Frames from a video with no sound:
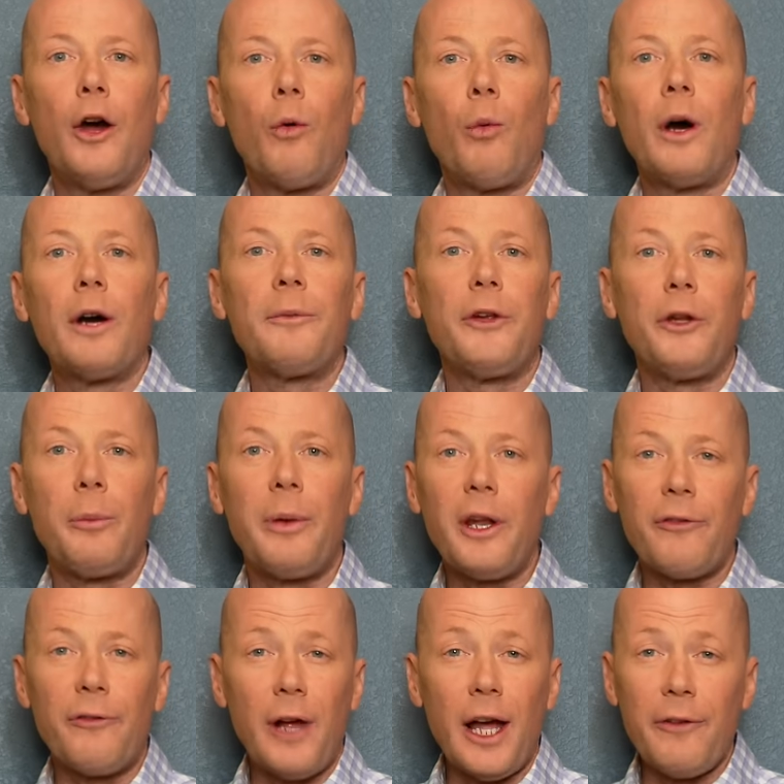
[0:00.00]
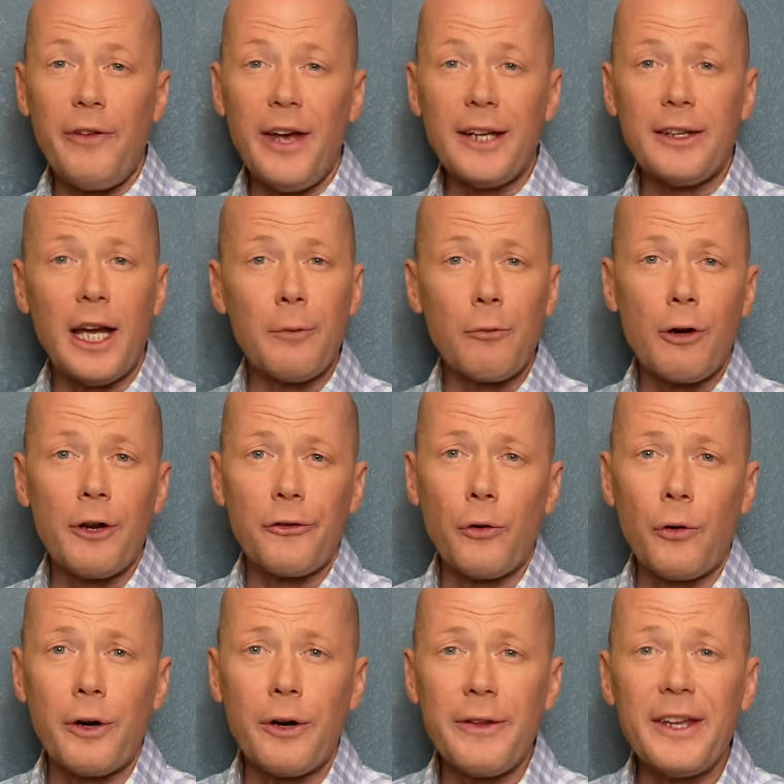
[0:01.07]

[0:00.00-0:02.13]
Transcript: Welcome to The Butterfly Effect. I'm Chris Horner.